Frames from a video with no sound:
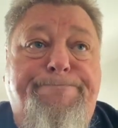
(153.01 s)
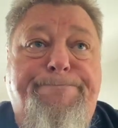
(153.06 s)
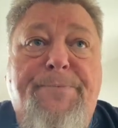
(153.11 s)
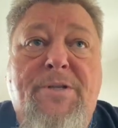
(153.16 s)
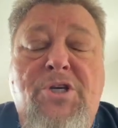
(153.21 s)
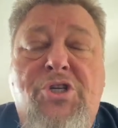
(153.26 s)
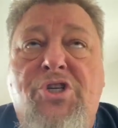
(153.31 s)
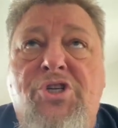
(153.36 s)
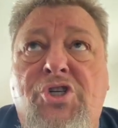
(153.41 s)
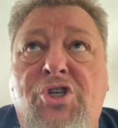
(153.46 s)

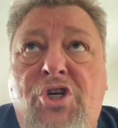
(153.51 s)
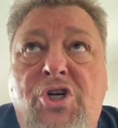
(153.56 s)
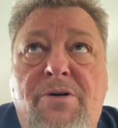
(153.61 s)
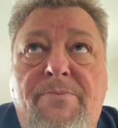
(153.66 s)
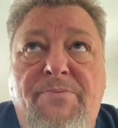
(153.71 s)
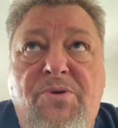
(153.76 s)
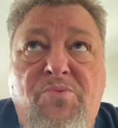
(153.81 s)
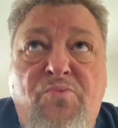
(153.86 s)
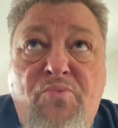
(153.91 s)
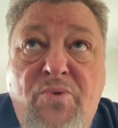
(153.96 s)
The
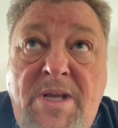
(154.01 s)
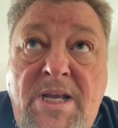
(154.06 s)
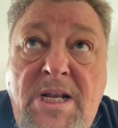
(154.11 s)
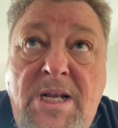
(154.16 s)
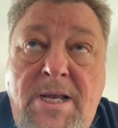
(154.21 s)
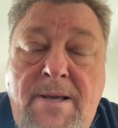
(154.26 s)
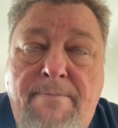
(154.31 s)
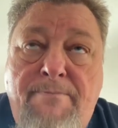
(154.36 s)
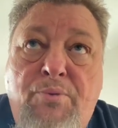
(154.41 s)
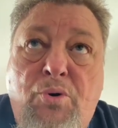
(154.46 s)
jejunum is
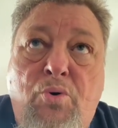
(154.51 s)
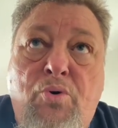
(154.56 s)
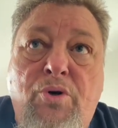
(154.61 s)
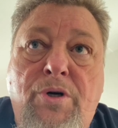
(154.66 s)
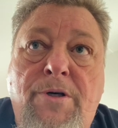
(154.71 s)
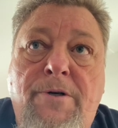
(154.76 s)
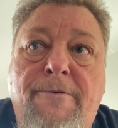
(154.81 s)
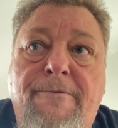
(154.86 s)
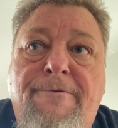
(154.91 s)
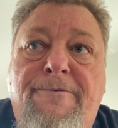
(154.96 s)
really
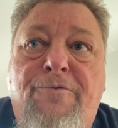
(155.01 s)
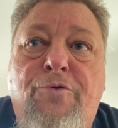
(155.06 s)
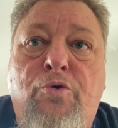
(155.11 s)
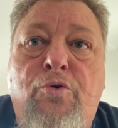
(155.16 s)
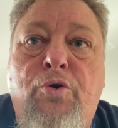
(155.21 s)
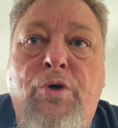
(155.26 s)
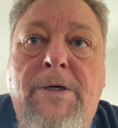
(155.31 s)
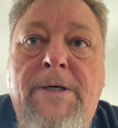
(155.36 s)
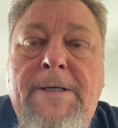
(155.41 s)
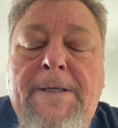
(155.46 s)
important
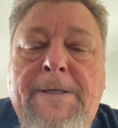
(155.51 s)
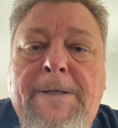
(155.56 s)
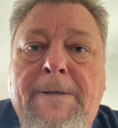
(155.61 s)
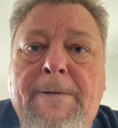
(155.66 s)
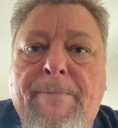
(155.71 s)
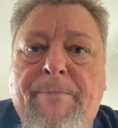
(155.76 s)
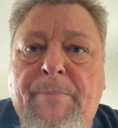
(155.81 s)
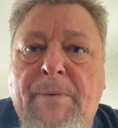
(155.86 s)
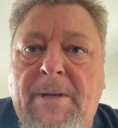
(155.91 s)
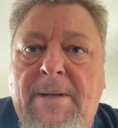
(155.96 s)
for
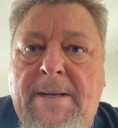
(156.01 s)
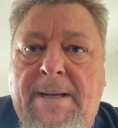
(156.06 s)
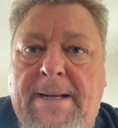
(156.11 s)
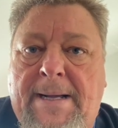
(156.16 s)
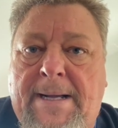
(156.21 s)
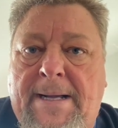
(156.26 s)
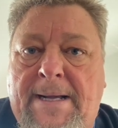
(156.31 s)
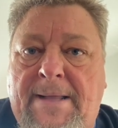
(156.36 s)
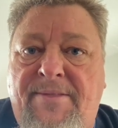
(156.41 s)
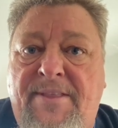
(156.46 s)

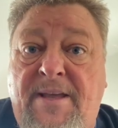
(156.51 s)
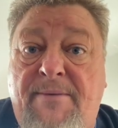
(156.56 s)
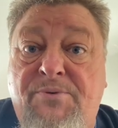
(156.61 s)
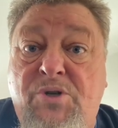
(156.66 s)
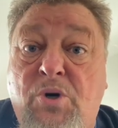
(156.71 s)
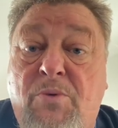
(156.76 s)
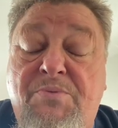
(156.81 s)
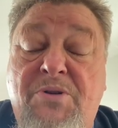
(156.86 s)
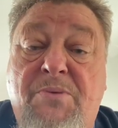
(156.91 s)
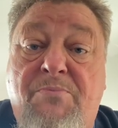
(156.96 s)
the
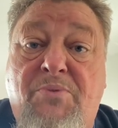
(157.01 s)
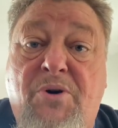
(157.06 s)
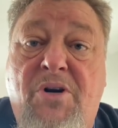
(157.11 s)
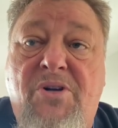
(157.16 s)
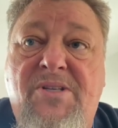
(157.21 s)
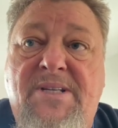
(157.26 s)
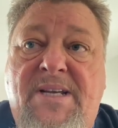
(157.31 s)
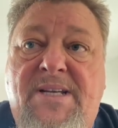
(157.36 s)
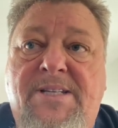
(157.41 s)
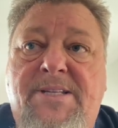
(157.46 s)
absorption
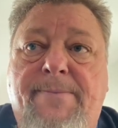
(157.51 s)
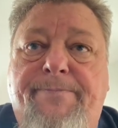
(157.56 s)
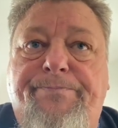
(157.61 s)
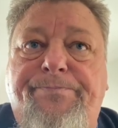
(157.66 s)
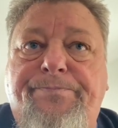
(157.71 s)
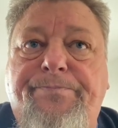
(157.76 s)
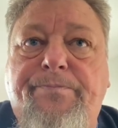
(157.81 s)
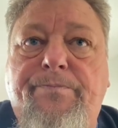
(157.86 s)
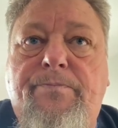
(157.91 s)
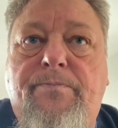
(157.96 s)
process
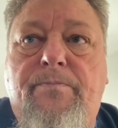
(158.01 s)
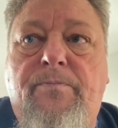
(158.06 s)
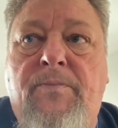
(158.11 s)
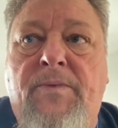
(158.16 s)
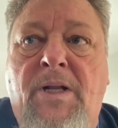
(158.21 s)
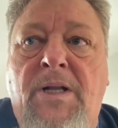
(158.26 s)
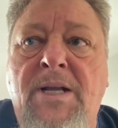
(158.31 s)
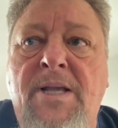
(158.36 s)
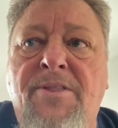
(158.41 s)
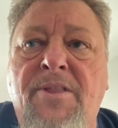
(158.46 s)

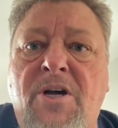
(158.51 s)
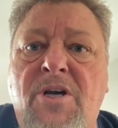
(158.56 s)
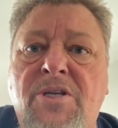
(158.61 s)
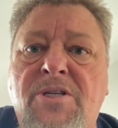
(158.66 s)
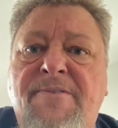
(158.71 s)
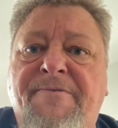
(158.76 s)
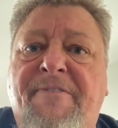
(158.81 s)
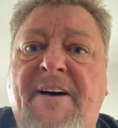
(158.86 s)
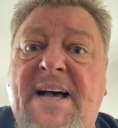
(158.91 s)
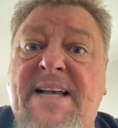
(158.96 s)
in
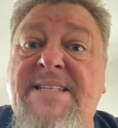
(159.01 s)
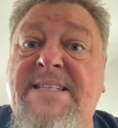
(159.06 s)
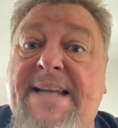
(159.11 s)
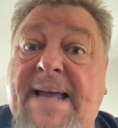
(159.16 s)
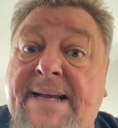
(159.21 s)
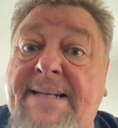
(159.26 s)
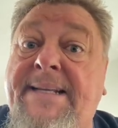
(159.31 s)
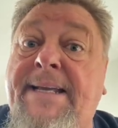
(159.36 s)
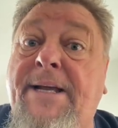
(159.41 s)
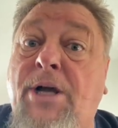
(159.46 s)
those
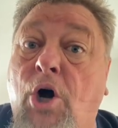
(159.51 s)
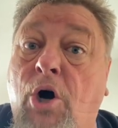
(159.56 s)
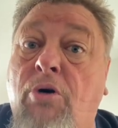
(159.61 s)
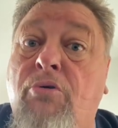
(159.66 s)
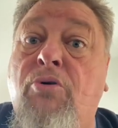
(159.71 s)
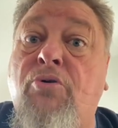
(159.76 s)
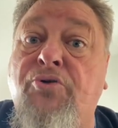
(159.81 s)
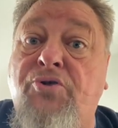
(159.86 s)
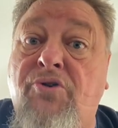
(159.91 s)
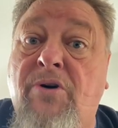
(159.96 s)
fast-acting
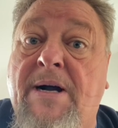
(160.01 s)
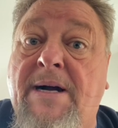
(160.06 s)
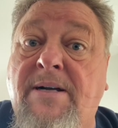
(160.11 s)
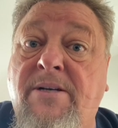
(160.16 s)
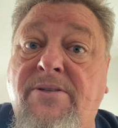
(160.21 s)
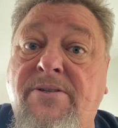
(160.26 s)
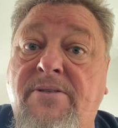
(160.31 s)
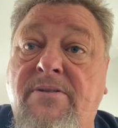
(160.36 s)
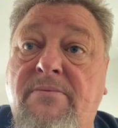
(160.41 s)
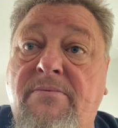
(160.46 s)
oral
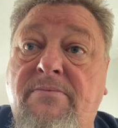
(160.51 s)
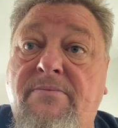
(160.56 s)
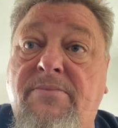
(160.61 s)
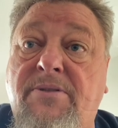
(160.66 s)
drugs.